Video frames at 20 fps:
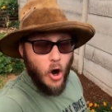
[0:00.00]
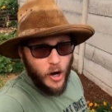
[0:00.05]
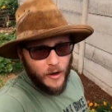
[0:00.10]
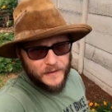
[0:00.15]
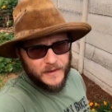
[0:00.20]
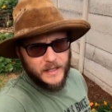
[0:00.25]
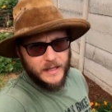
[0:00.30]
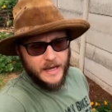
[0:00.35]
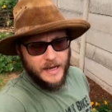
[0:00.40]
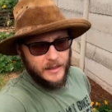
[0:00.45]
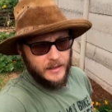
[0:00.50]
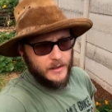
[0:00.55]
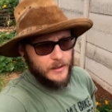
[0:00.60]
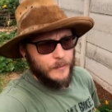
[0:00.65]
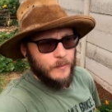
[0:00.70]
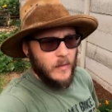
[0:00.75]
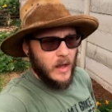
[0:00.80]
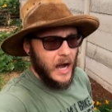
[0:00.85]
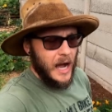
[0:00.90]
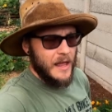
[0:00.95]
After
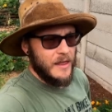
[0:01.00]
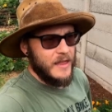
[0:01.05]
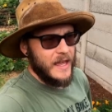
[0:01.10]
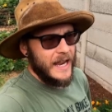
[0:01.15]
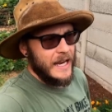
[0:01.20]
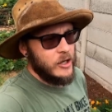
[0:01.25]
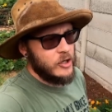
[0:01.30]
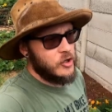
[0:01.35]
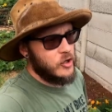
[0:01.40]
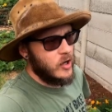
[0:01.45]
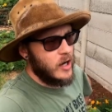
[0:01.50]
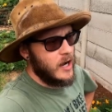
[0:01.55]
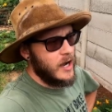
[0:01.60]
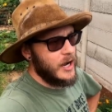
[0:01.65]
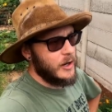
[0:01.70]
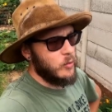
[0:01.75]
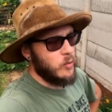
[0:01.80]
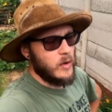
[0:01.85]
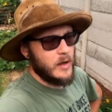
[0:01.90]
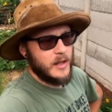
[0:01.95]
that, I then
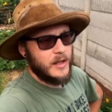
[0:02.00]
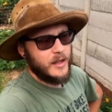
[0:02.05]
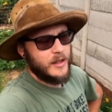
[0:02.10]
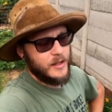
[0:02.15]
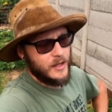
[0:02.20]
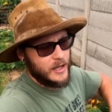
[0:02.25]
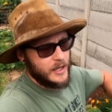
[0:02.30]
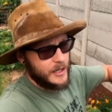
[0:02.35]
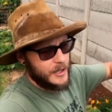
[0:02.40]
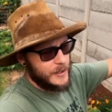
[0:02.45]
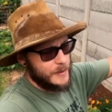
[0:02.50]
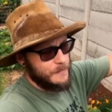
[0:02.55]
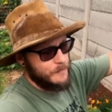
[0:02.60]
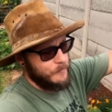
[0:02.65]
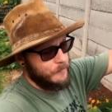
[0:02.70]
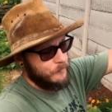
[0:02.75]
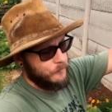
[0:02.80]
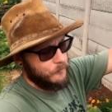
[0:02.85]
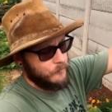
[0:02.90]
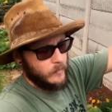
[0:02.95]
tried with
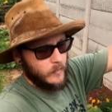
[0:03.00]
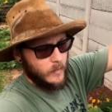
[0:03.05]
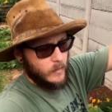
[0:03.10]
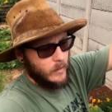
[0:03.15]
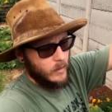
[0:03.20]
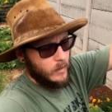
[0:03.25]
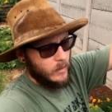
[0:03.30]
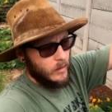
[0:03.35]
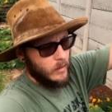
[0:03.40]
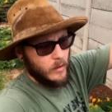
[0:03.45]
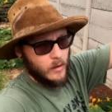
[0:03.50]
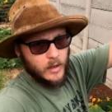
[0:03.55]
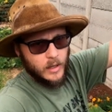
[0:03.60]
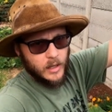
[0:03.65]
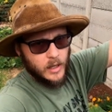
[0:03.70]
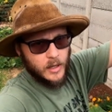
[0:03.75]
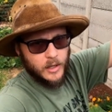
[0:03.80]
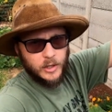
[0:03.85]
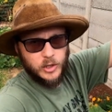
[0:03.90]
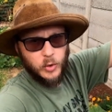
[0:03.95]
the
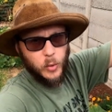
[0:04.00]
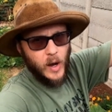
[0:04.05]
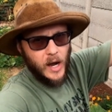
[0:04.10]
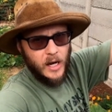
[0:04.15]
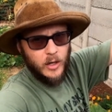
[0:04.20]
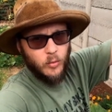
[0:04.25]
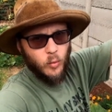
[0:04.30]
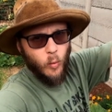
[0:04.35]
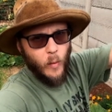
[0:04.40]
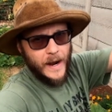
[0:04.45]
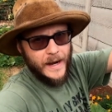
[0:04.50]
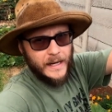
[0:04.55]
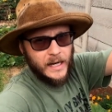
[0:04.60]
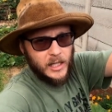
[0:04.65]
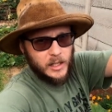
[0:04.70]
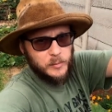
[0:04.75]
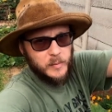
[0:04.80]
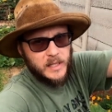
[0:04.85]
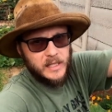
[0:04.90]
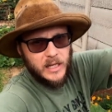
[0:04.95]
twine.
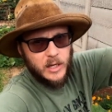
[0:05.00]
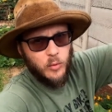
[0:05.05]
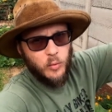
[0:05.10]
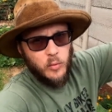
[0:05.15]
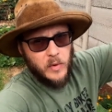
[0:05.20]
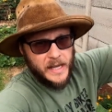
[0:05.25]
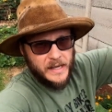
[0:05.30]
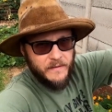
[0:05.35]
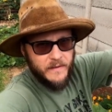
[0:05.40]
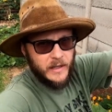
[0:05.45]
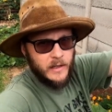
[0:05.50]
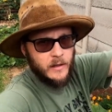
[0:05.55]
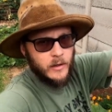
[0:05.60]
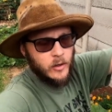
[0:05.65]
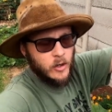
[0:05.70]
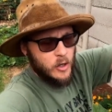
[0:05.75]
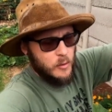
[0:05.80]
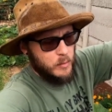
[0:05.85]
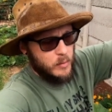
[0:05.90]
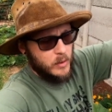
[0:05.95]
When I was busy
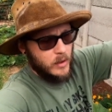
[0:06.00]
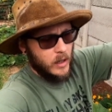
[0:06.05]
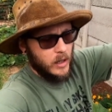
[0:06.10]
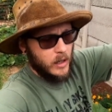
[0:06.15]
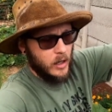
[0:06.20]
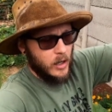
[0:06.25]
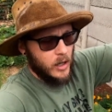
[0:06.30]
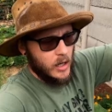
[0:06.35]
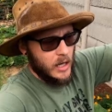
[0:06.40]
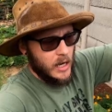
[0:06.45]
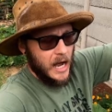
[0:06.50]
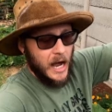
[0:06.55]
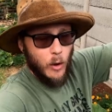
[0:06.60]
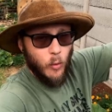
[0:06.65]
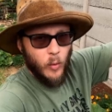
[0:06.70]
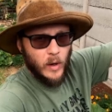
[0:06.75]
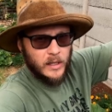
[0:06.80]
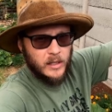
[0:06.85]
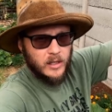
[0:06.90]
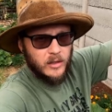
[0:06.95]
weaving the loop,
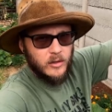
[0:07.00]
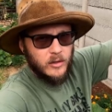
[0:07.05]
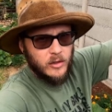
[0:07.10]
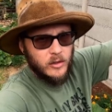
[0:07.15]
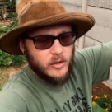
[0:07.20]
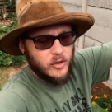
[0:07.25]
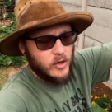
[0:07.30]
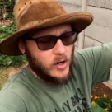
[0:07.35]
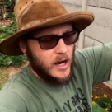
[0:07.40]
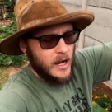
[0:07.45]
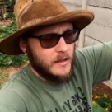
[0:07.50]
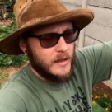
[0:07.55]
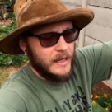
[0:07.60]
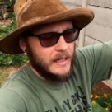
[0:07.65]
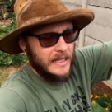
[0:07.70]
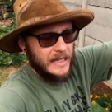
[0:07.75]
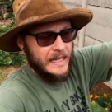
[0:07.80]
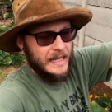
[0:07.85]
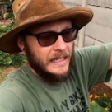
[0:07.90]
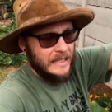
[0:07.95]
I wanted to try and
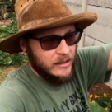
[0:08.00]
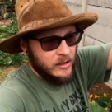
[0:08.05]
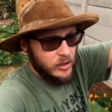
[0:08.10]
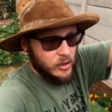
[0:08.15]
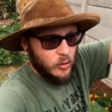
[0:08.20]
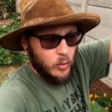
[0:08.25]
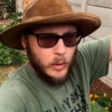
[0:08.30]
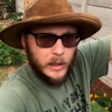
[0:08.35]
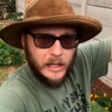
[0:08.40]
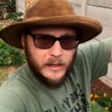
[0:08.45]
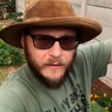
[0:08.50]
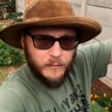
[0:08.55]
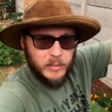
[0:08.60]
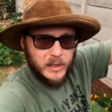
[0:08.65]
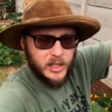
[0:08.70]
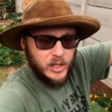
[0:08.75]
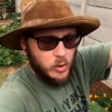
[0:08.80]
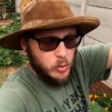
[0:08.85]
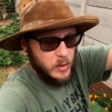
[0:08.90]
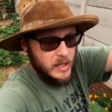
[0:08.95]
then interweave
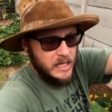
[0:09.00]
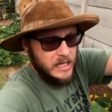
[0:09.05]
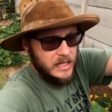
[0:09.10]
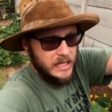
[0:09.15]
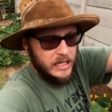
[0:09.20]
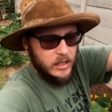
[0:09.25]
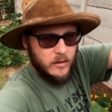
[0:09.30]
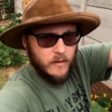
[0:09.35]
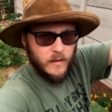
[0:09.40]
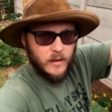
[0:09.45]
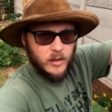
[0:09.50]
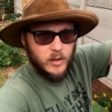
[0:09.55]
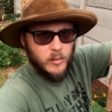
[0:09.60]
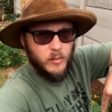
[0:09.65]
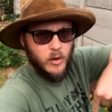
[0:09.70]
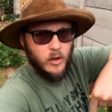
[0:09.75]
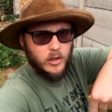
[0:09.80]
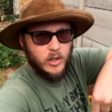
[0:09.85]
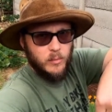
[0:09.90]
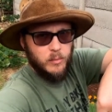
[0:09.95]
between each of the
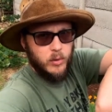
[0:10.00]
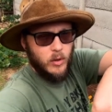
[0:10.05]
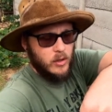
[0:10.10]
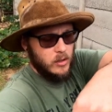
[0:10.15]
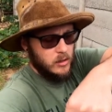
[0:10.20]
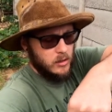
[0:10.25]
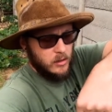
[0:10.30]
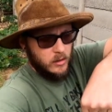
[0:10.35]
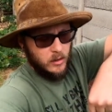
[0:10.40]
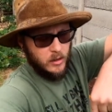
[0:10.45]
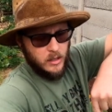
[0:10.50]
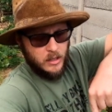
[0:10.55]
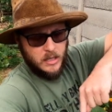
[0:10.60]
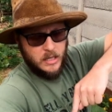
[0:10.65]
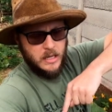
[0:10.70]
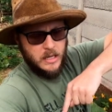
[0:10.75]
tomato plants,